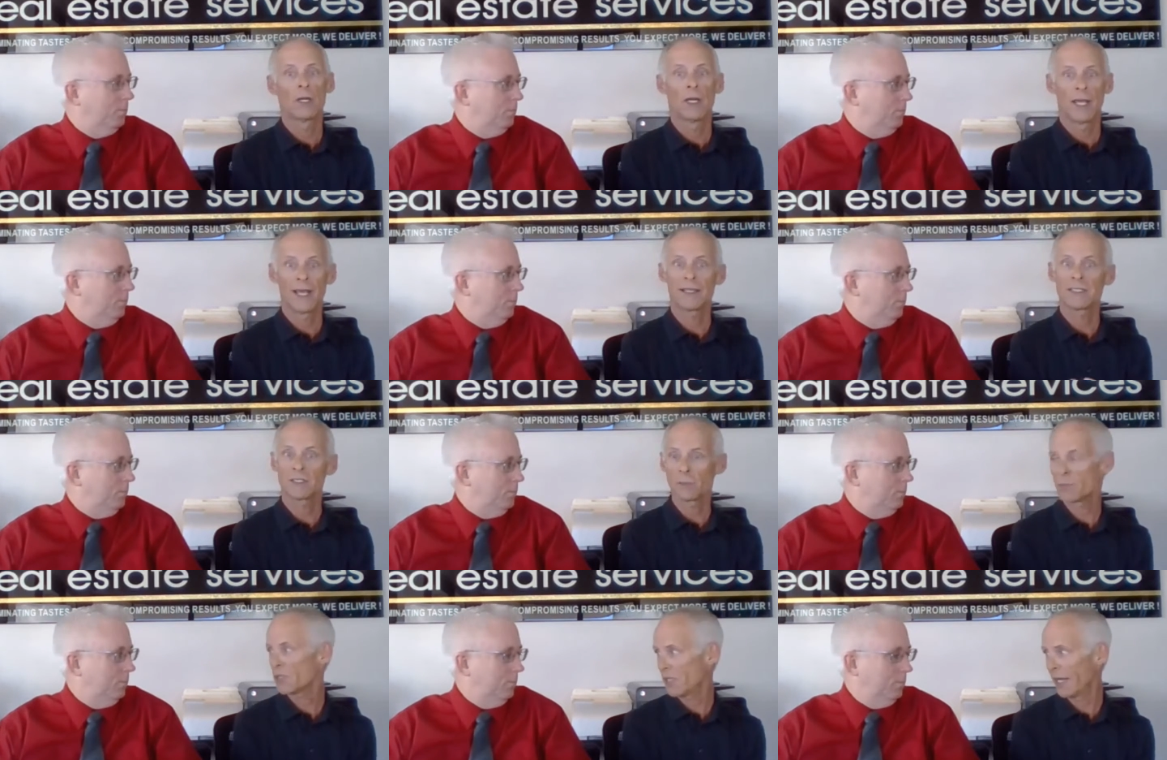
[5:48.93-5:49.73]
Speaker 1: had
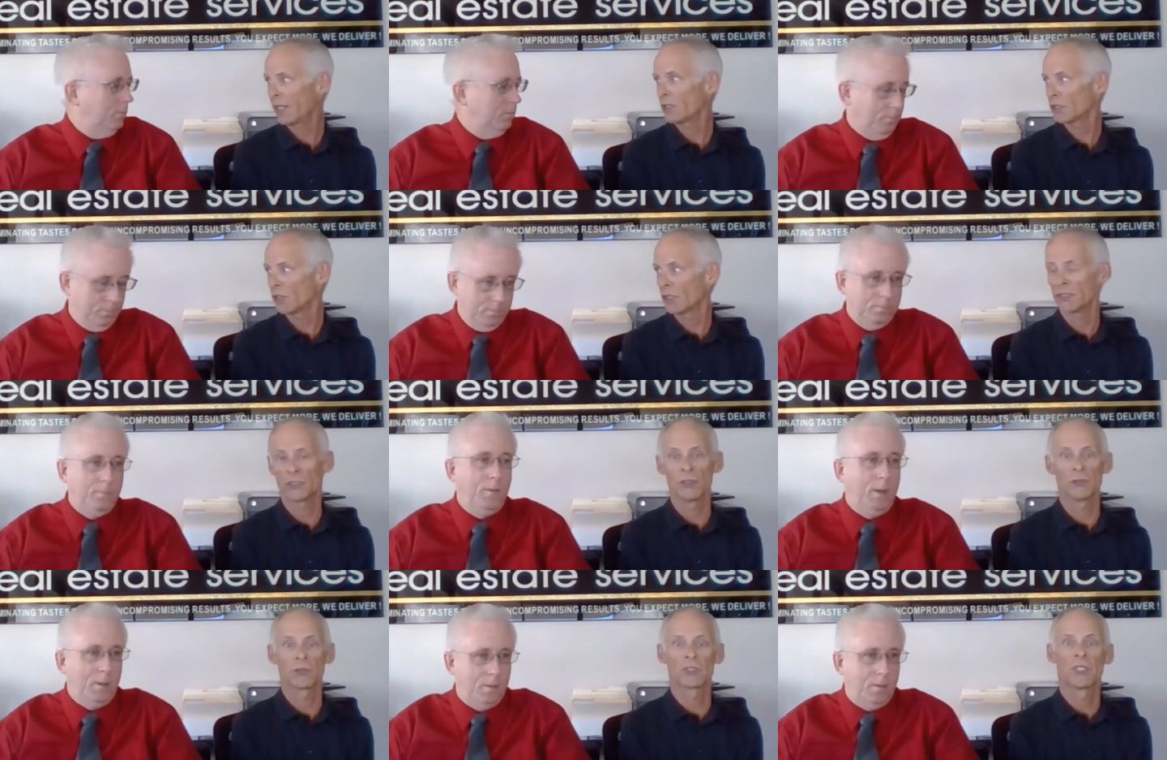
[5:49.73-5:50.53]
substantial
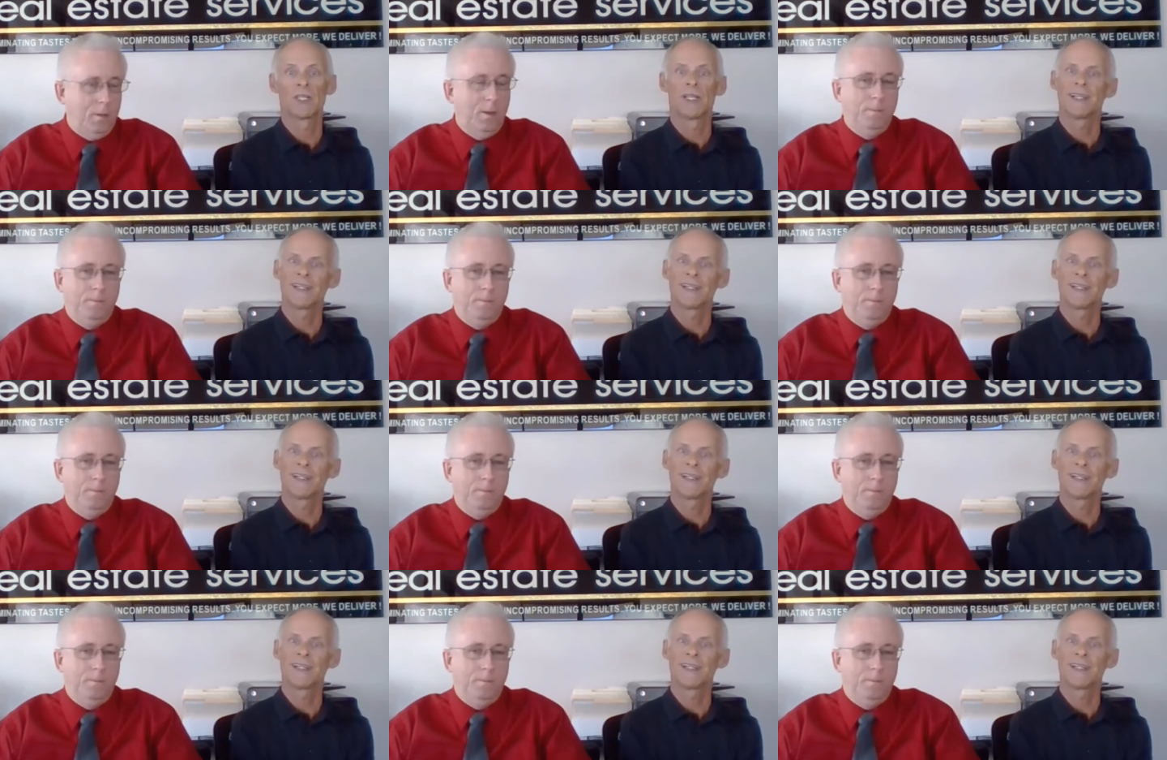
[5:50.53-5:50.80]
issues. That's right.